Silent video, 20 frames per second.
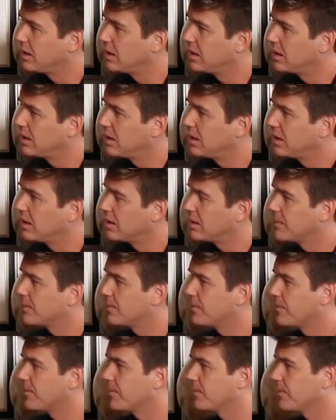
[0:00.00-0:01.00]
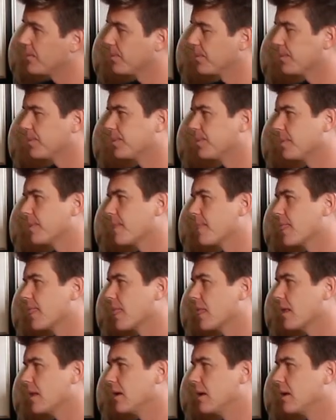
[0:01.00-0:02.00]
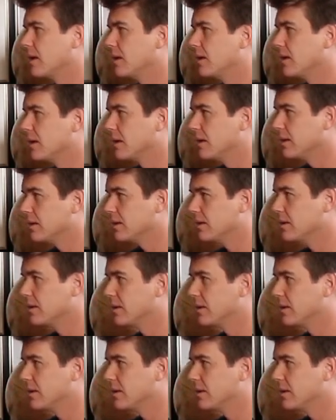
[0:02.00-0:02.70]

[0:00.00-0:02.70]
The person shown says nothing.